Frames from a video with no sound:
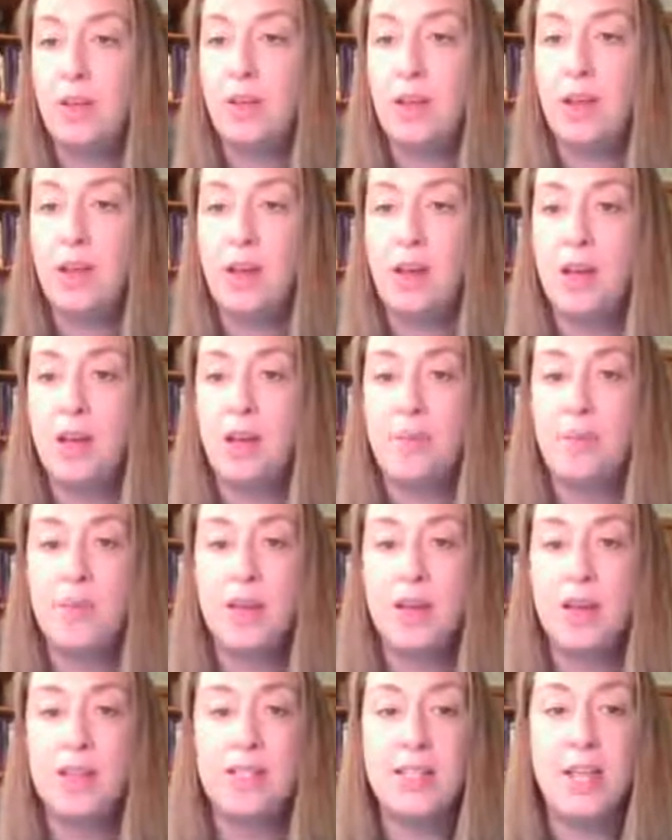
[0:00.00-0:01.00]

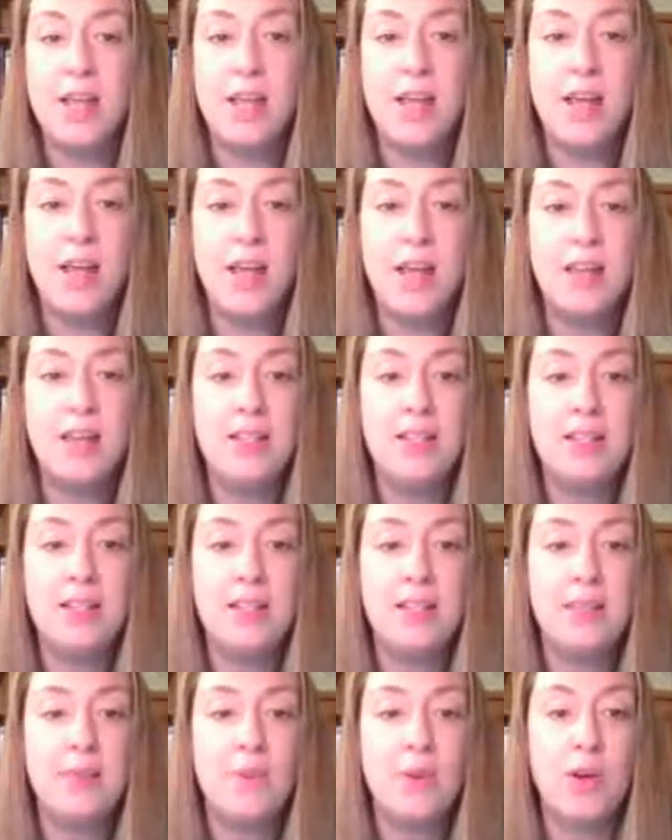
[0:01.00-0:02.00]
Roxanne
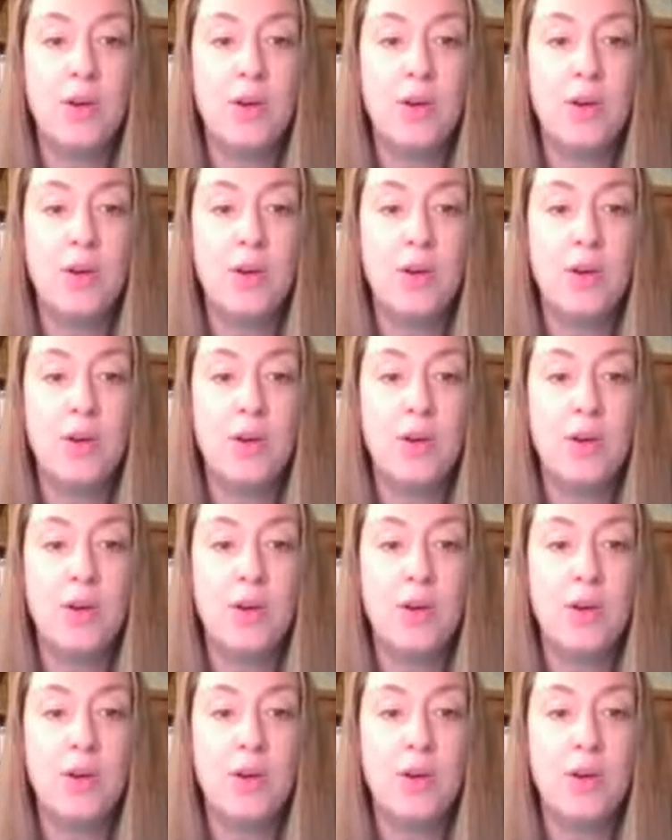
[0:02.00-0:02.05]
says, I'm